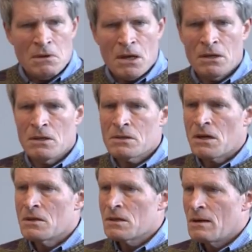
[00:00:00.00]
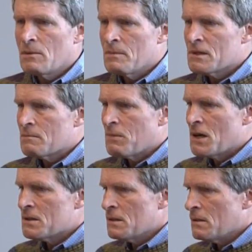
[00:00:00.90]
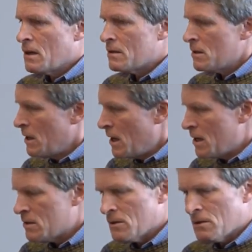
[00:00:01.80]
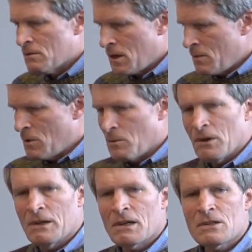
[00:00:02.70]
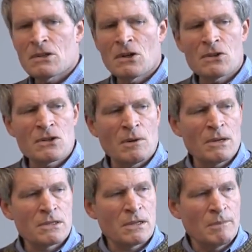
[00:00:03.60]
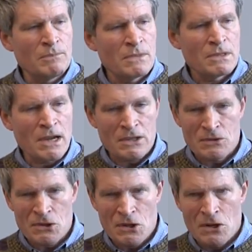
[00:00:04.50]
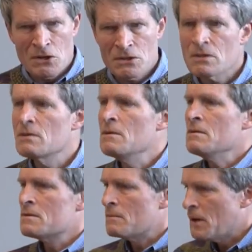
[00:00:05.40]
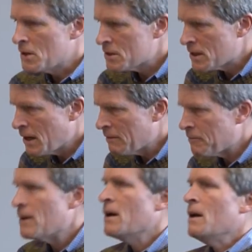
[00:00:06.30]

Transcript: And in this case, say, well, Mr. President, that's an excellent thing we're willing to consider. Show us um, tax returns, some other stuff.